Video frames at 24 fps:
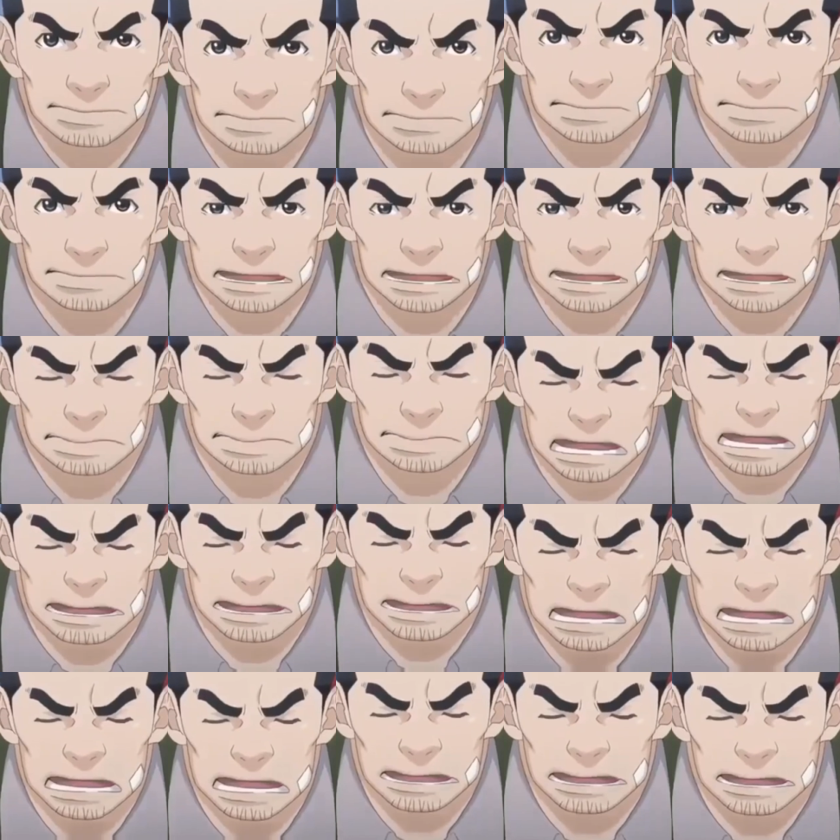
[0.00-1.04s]
The police at
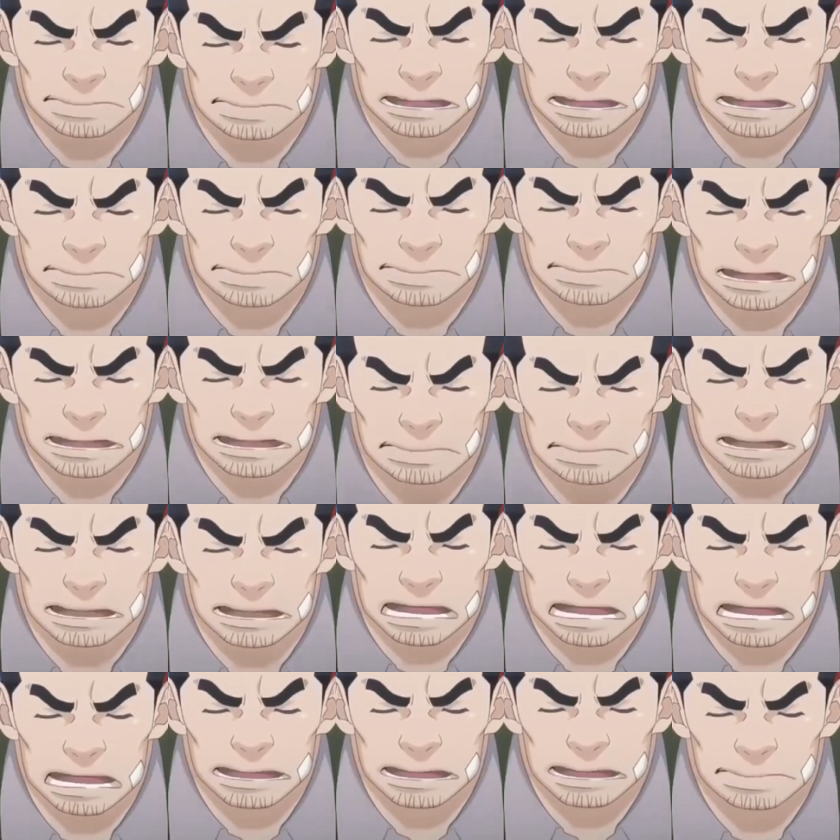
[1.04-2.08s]
large are totally
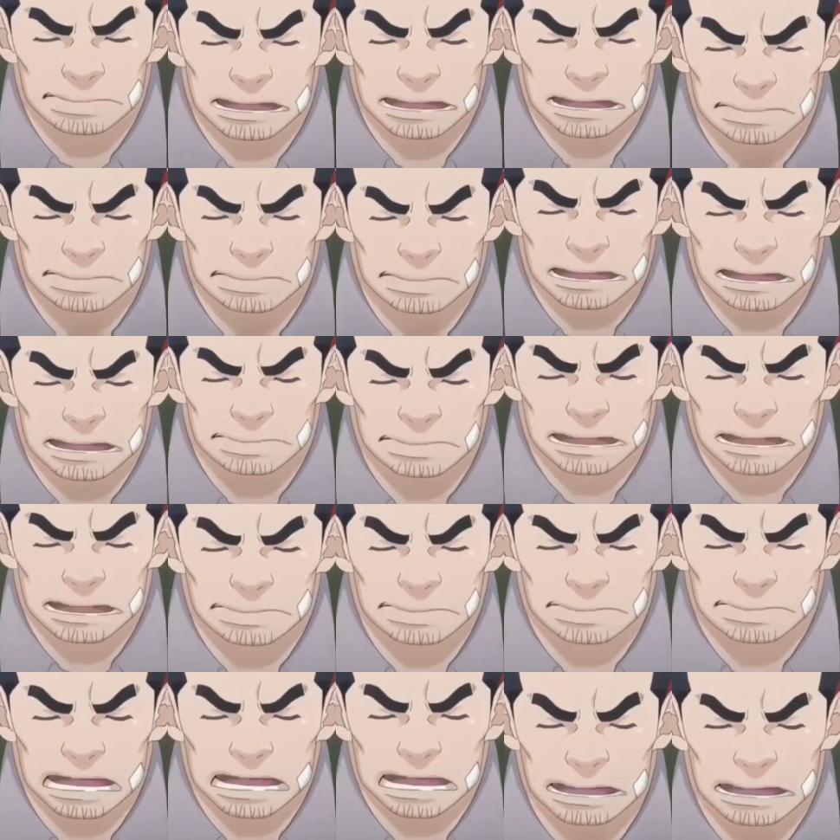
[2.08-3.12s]
convinced that he's our
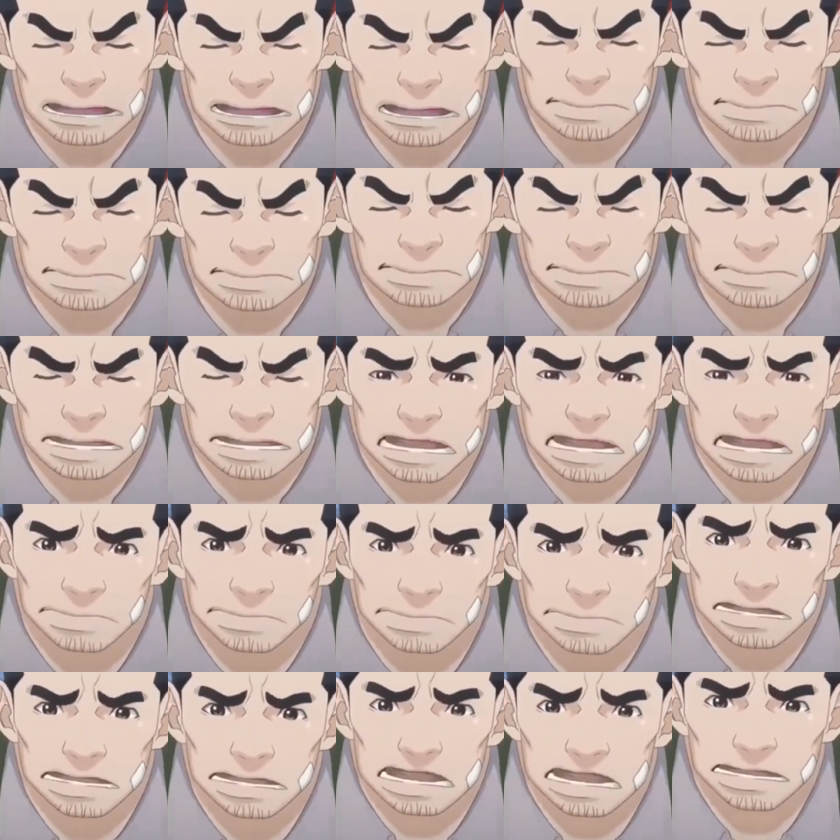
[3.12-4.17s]
murderer. No one's
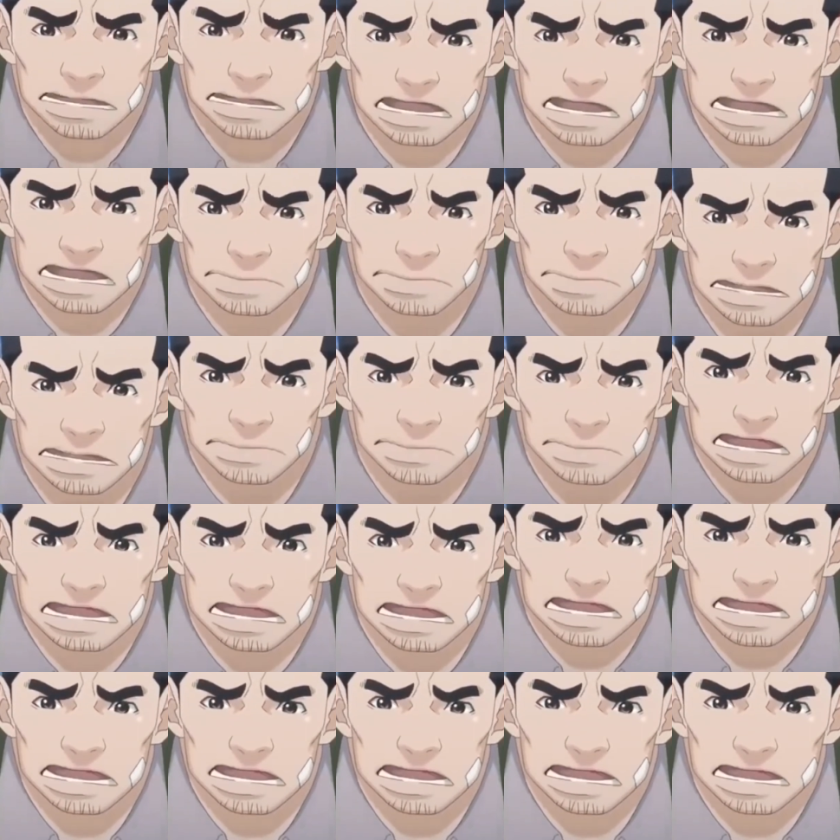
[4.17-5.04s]
putting their heart into the